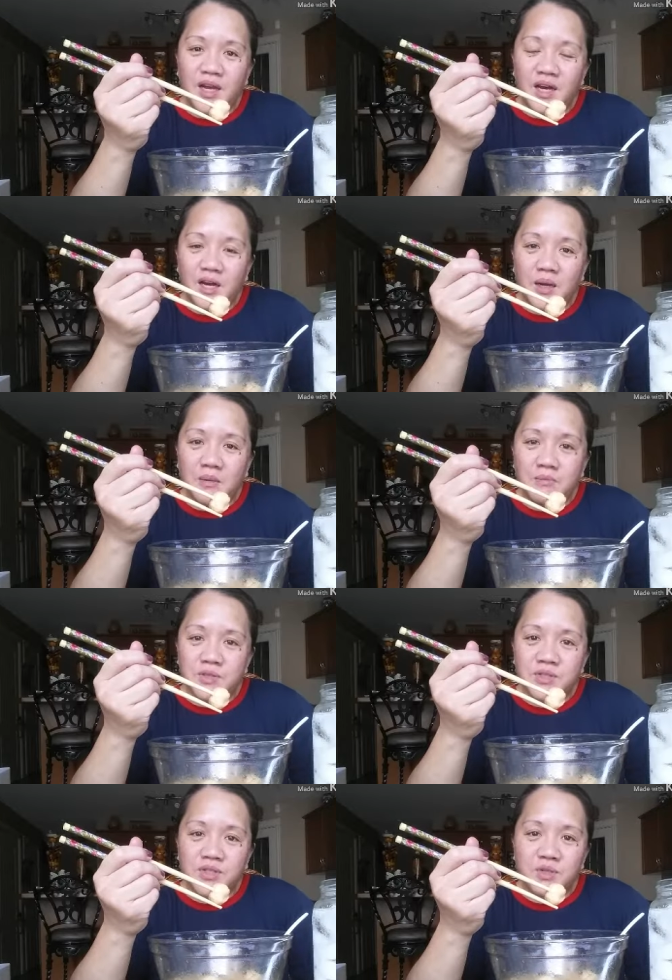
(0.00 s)
Um,
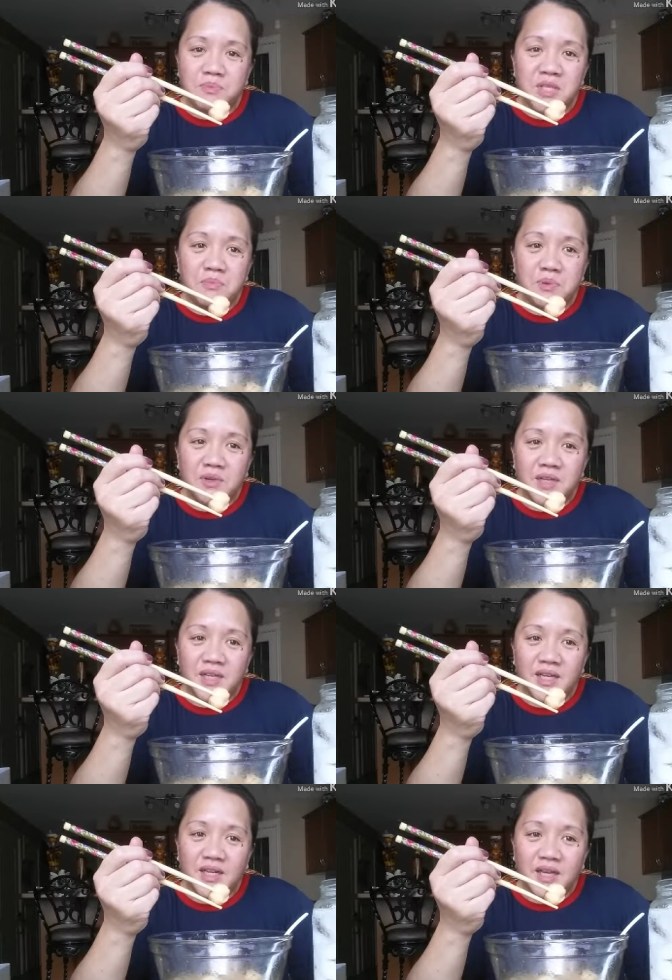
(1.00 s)
is there people
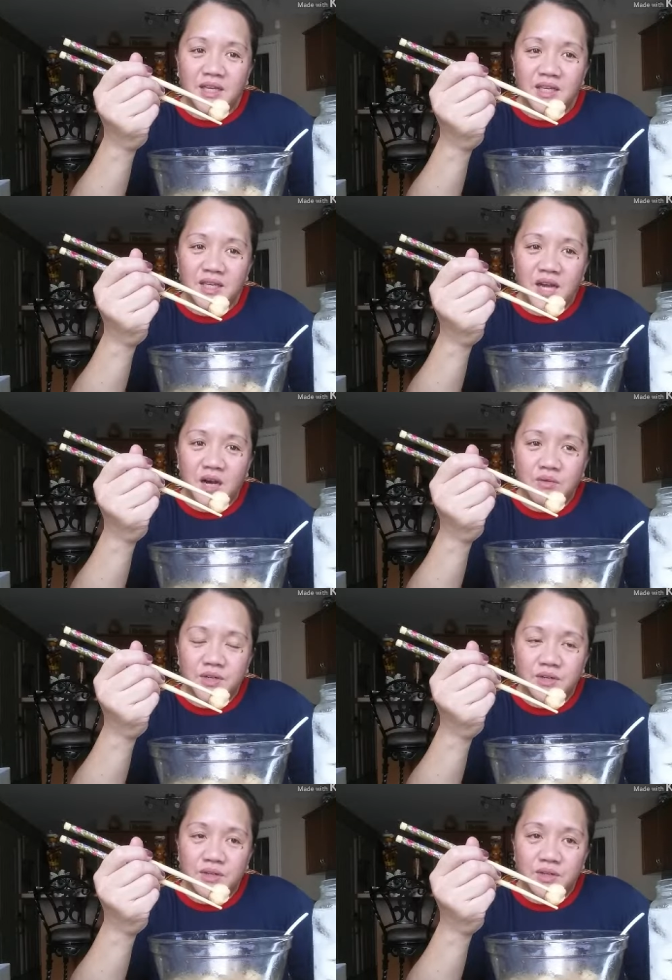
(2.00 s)
like liking
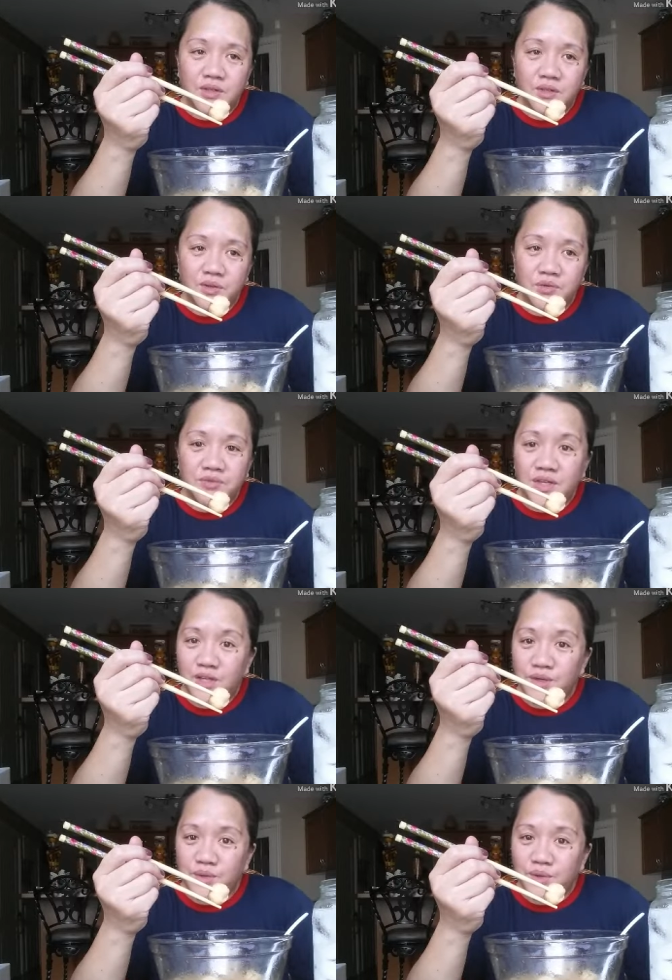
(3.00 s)
our you know
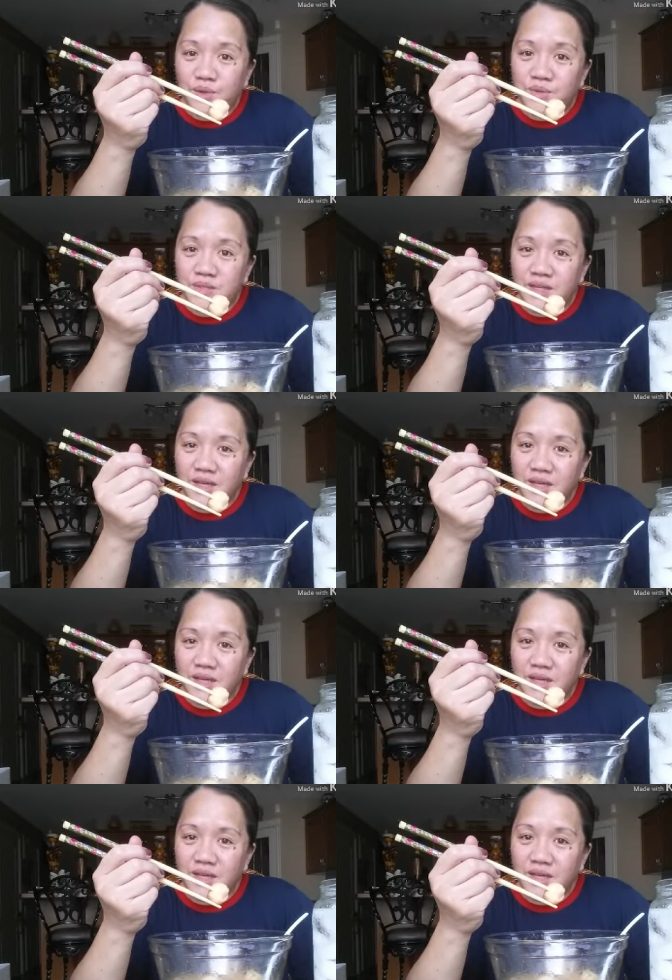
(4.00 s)
videos?